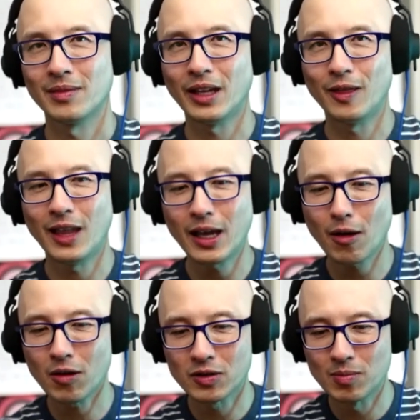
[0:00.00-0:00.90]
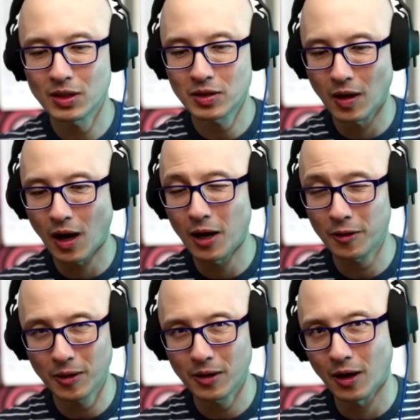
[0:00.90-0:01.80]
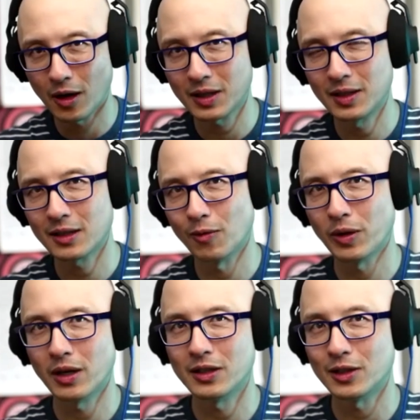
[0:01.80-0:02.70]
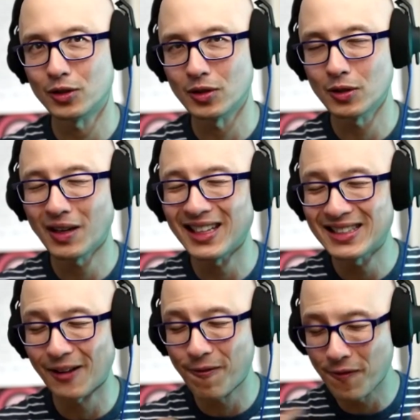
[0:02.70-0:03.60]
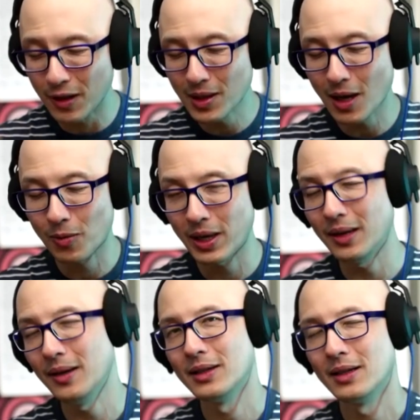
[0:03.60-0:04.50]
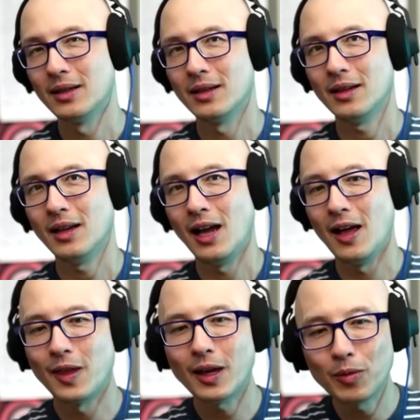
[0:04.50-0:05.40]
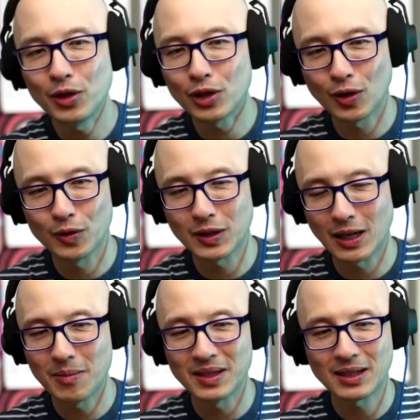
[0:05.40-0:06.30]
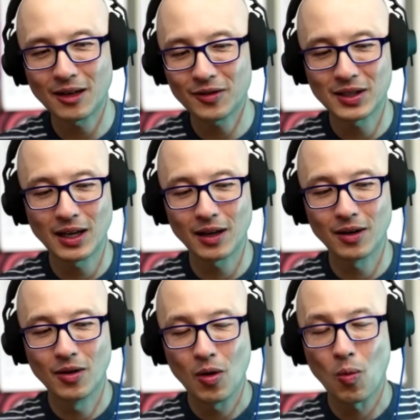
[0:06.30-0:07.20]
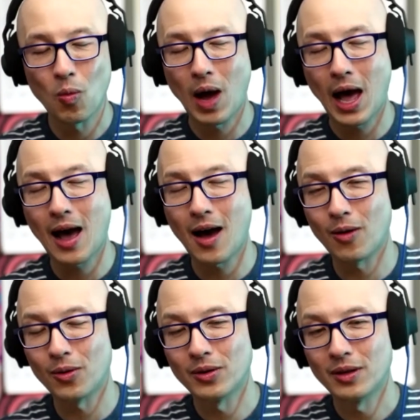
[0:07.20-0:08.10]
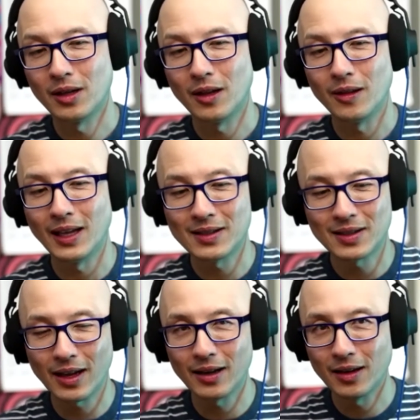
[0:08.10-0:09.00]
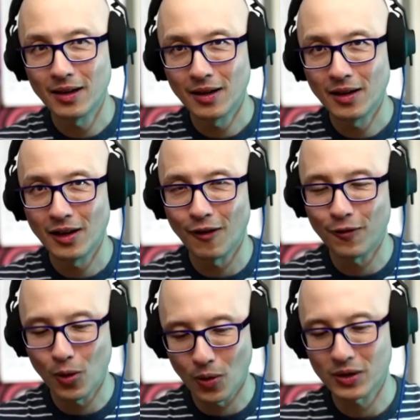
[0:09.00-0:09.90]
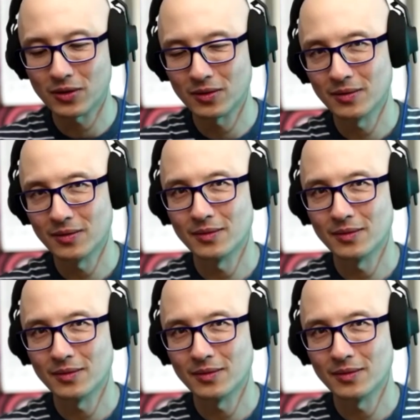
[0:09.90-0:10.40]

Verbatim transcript: That they are as much the author and the architect of what it is that you do, at least they feel that way. And then when you show it to them, instead of saying, wow, they say, of course.